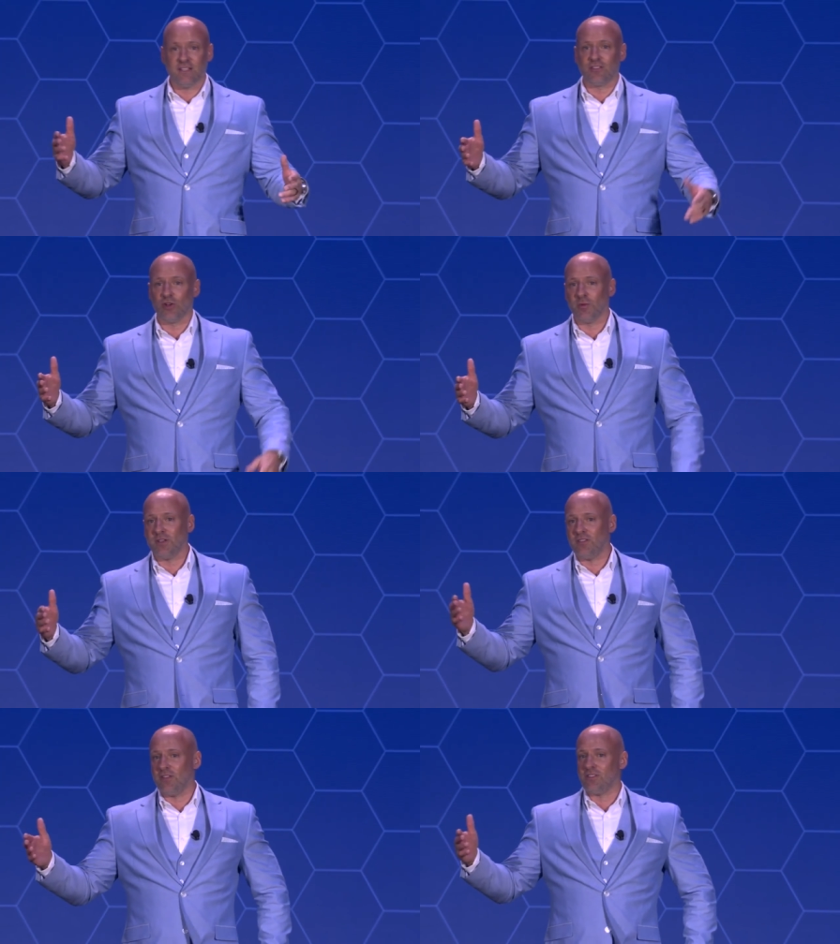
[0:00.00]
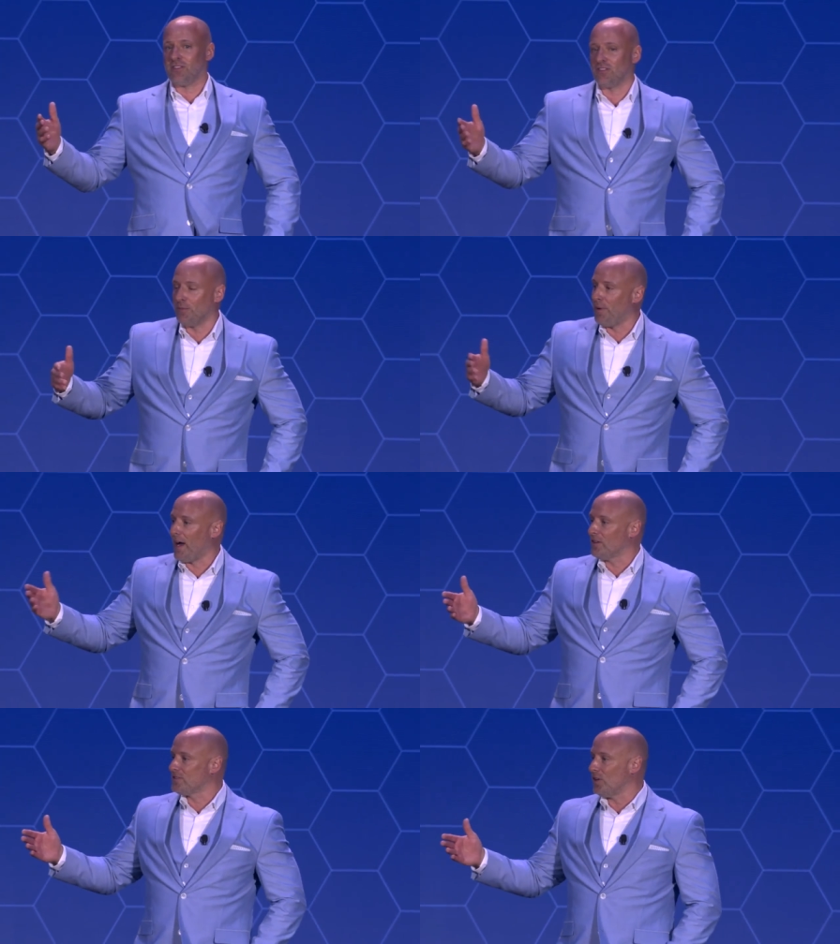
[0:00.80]
determine decisions to buy
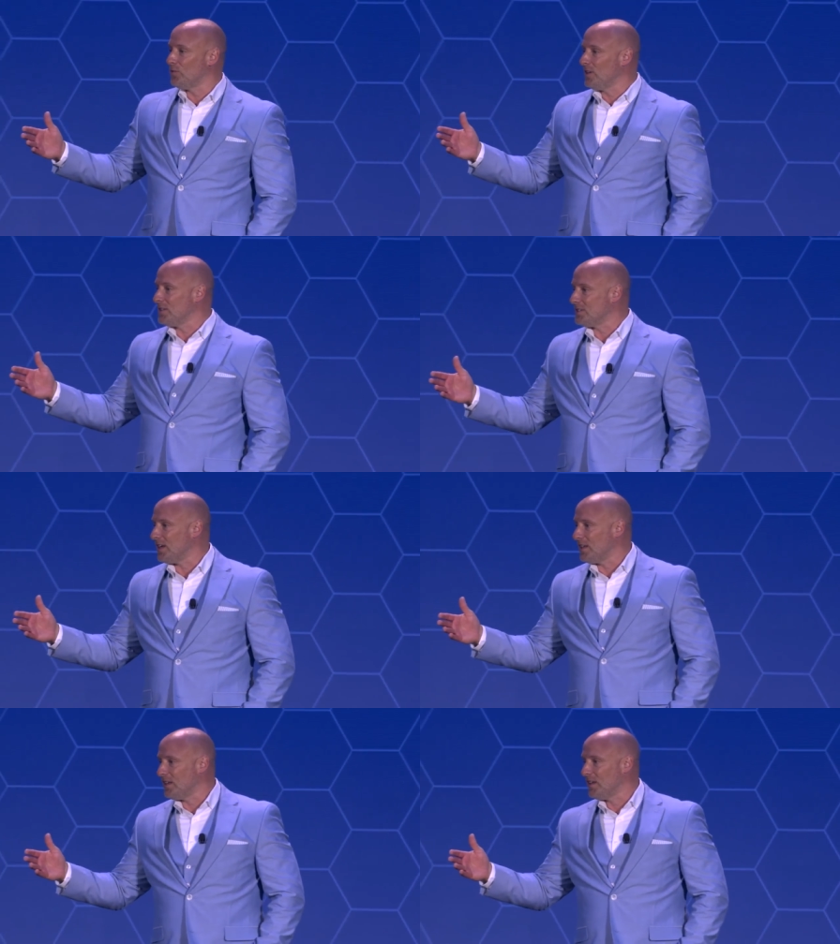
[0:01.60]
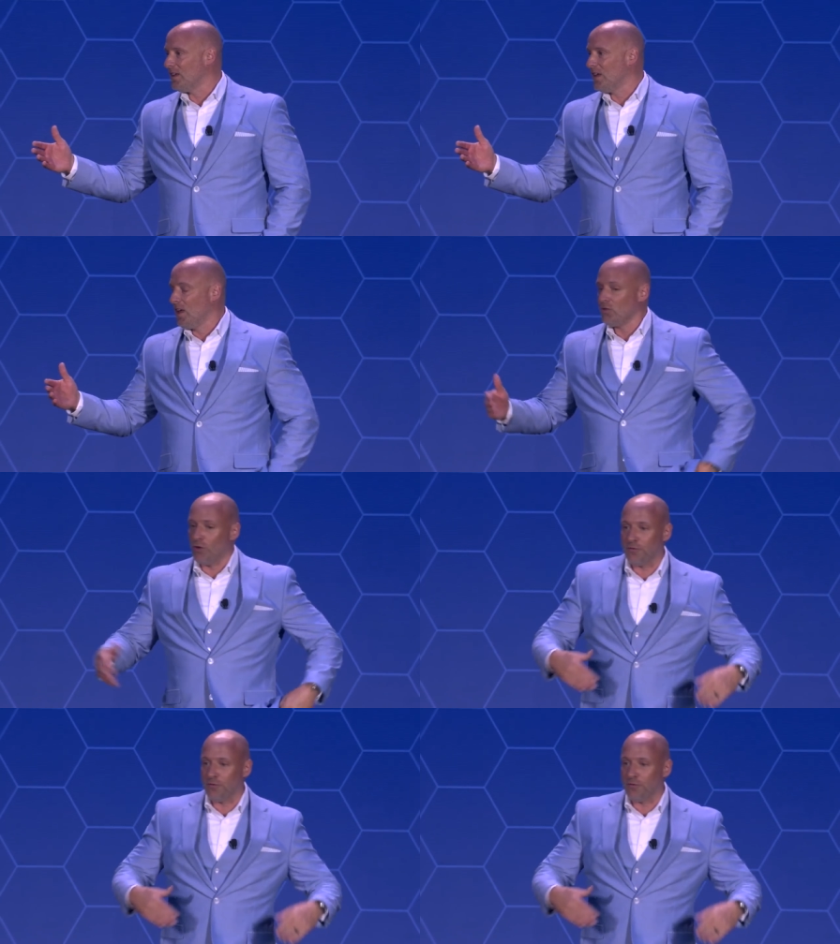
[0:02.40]
or sell real estate. So if